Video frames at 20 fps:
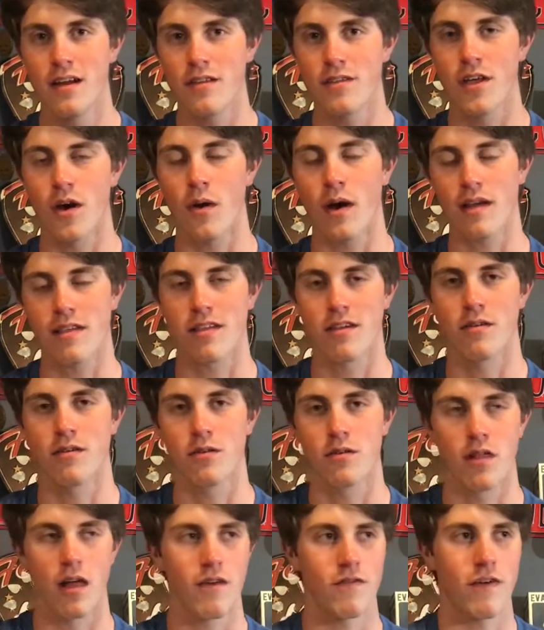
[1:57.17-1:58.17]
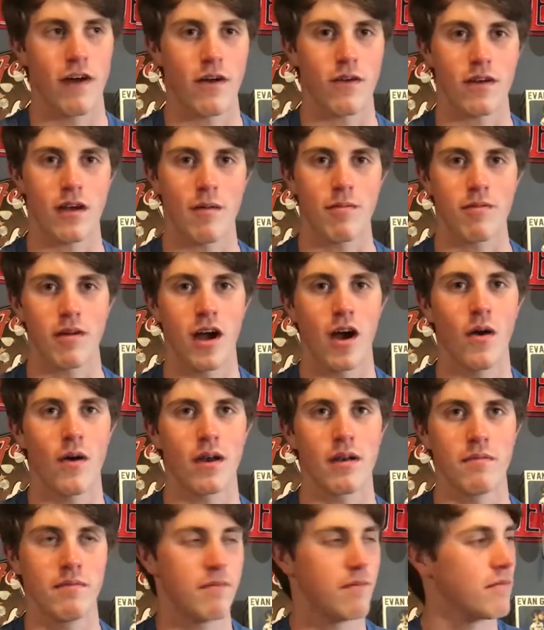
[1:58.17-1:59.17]
though I still do love Final Cut Pro
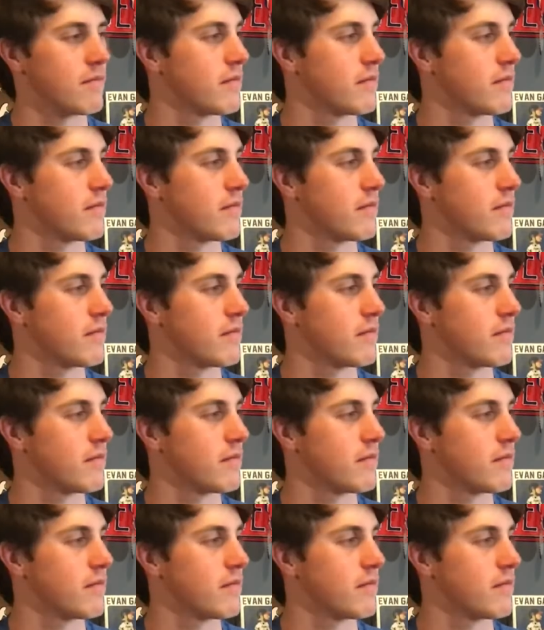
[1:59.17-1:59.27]
and